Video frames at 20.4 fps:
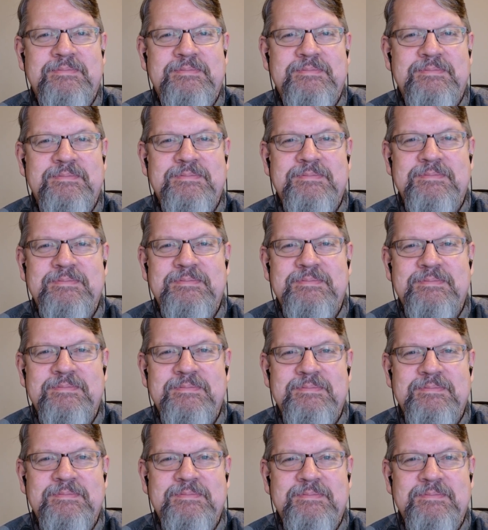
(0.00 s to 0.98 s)

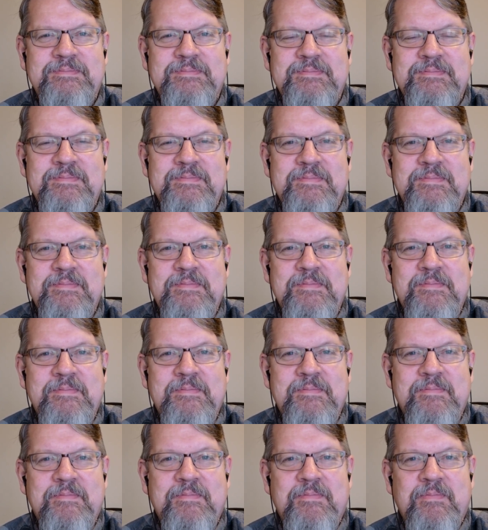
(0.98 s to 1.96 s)

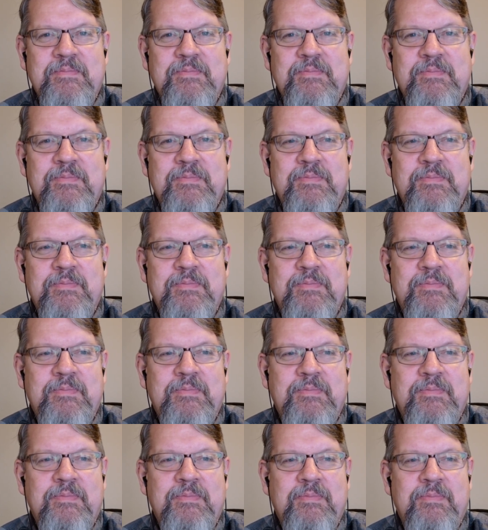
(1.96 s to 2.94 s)

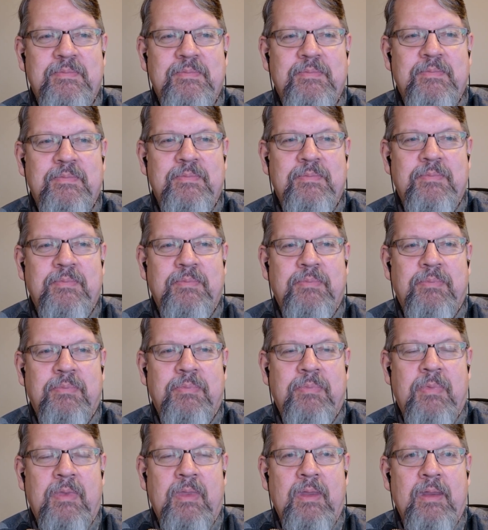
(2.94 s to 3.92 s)

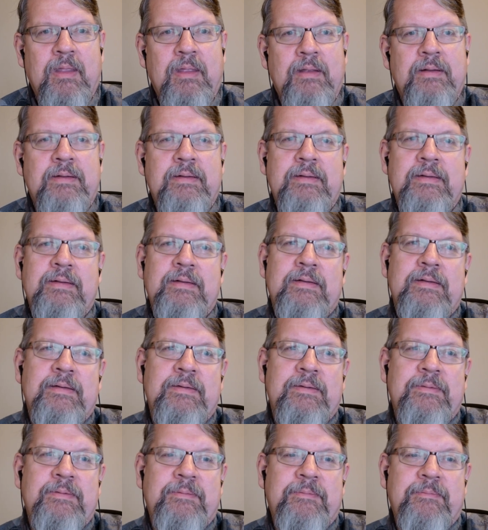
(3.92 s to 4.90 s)

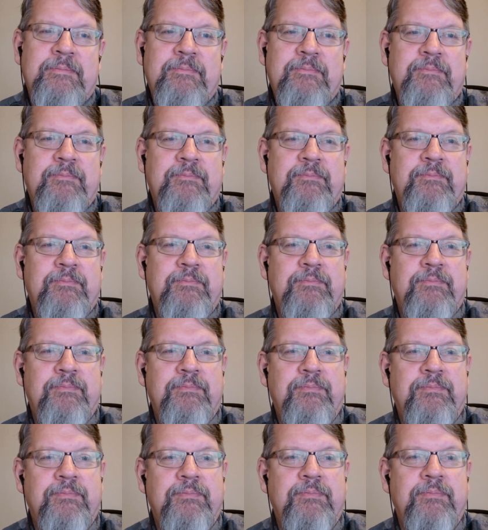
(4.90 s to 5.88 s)

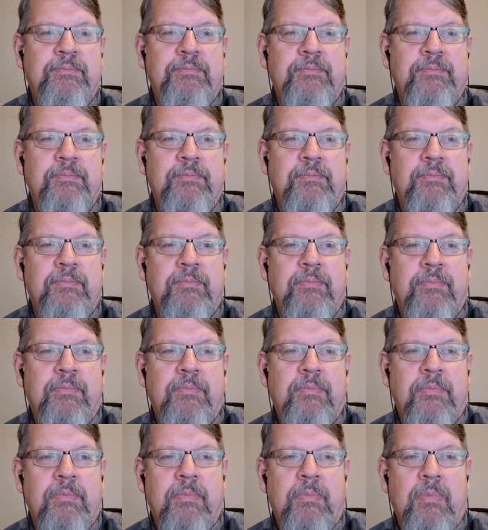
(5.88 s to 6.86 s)

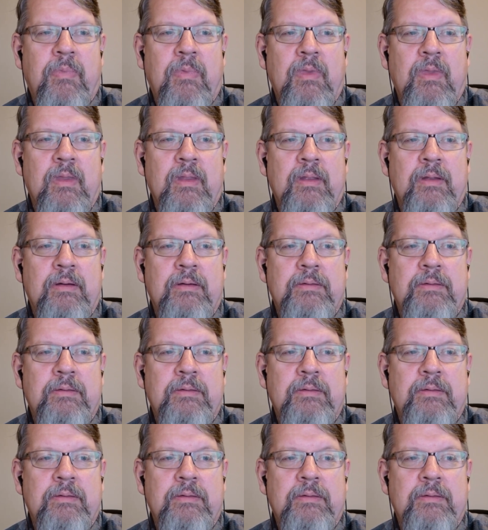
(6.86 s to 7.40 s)
This person isn't speaking.